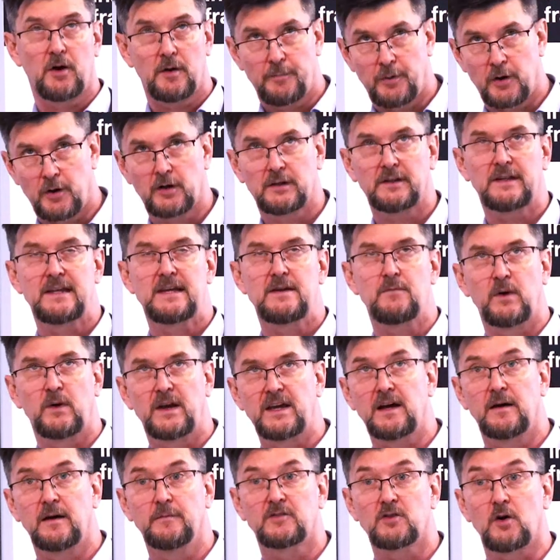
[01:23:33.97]
partly when
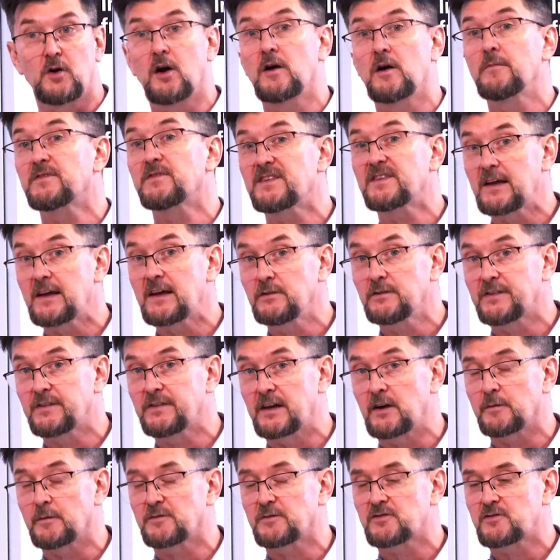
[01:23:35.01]
it comes to arms sales
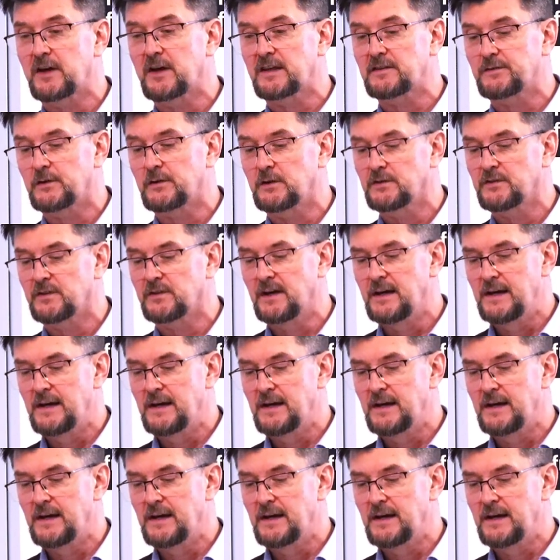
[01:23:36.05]
and arms transfers.